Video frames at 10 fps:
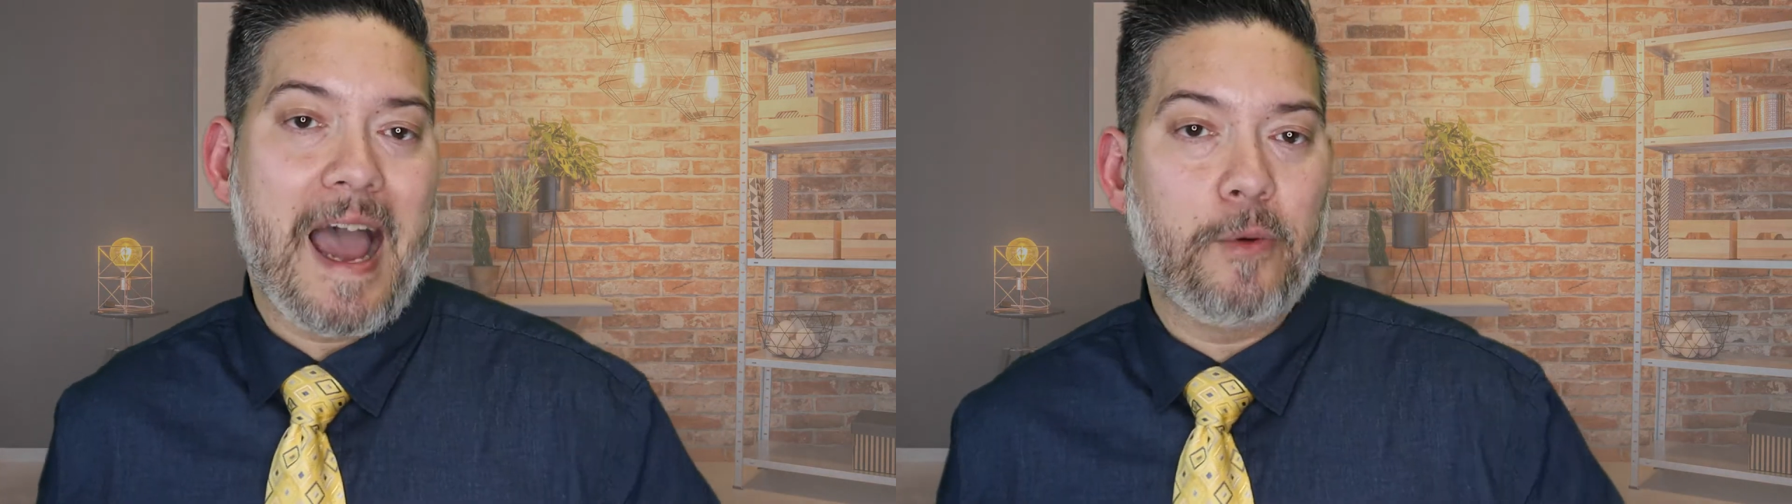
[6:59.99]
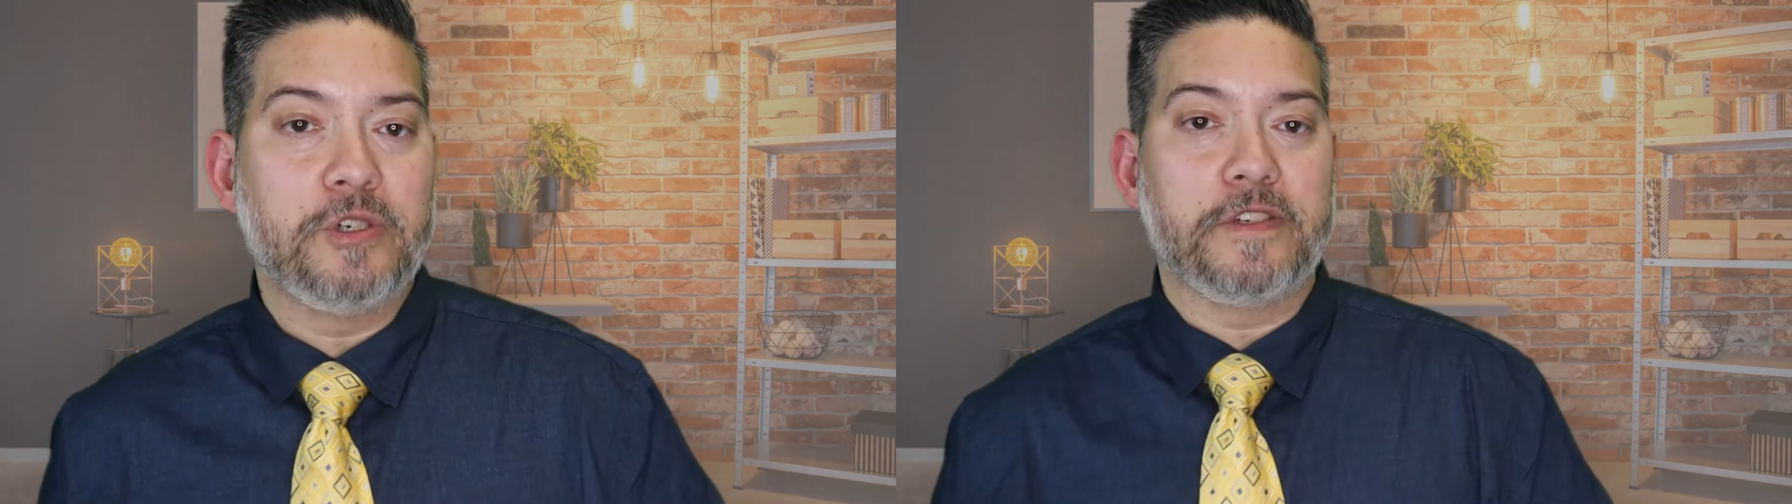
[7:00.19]

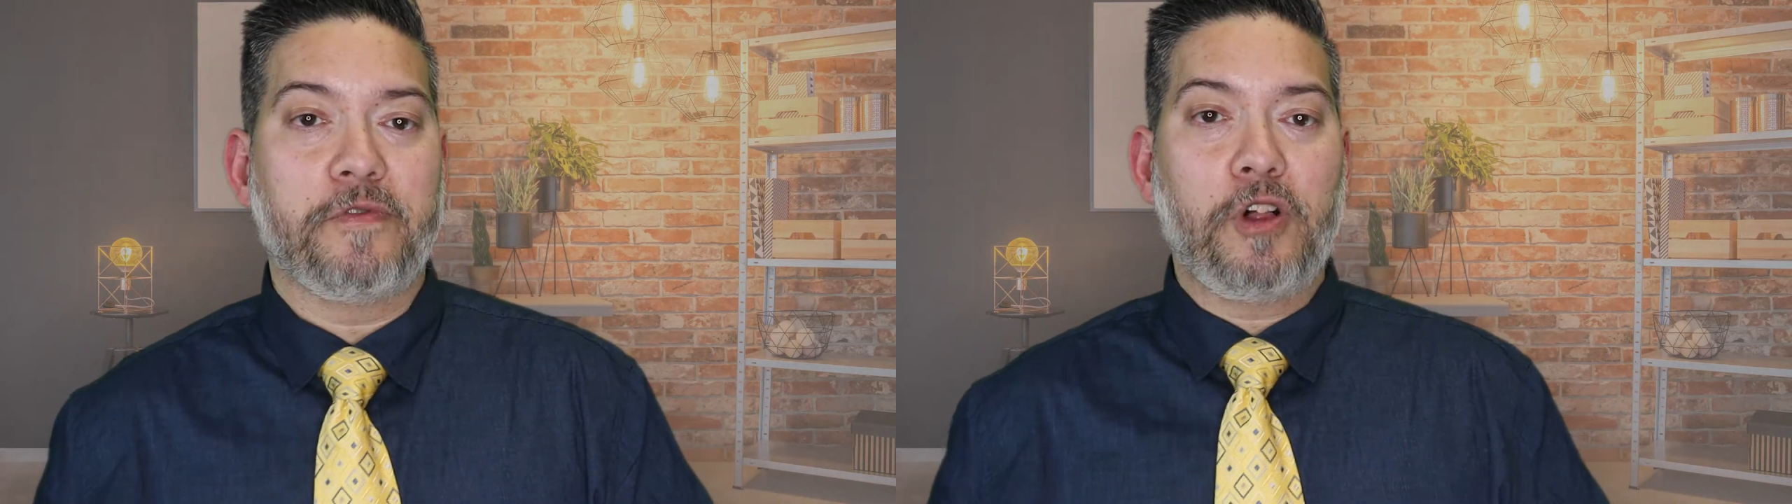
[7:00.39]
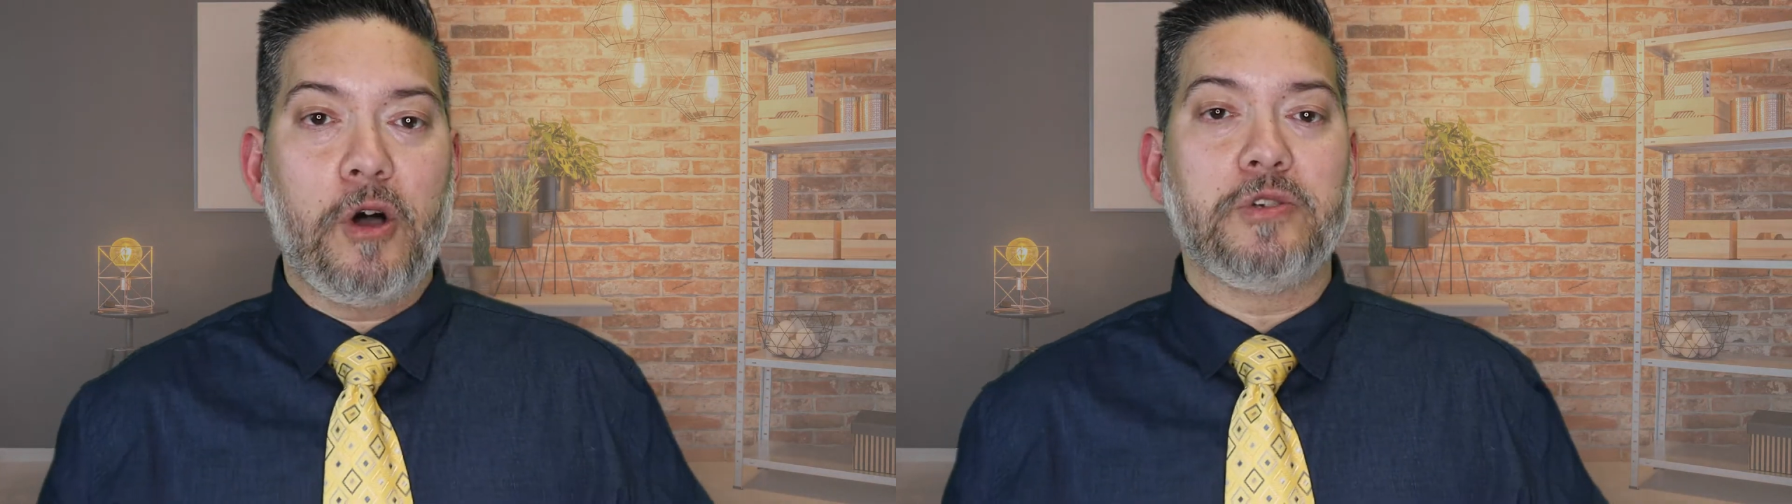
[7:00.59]
hours
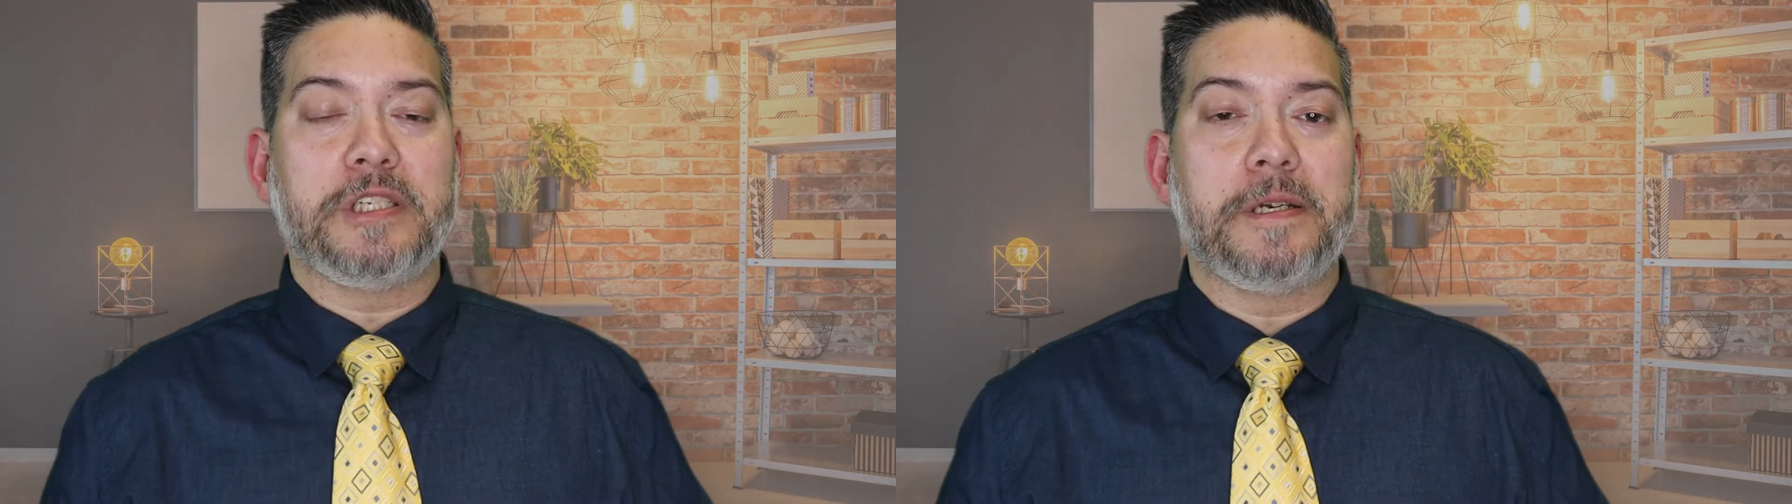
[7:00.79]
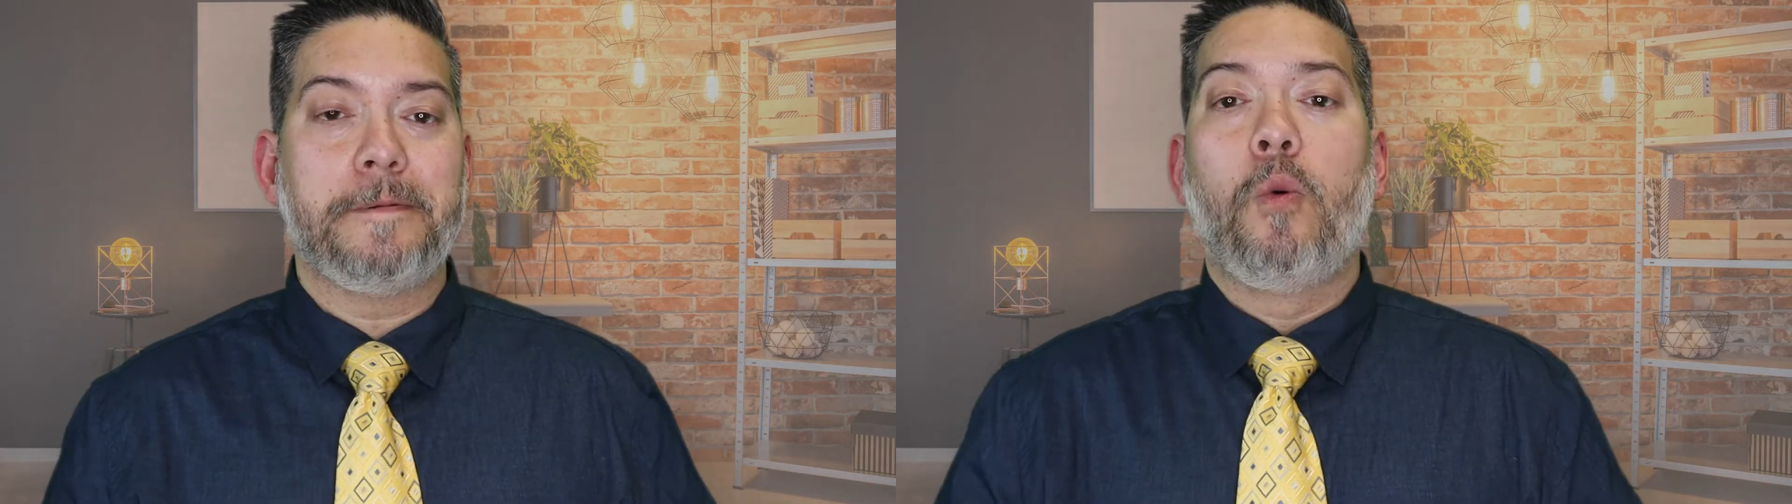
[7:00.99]
of closing.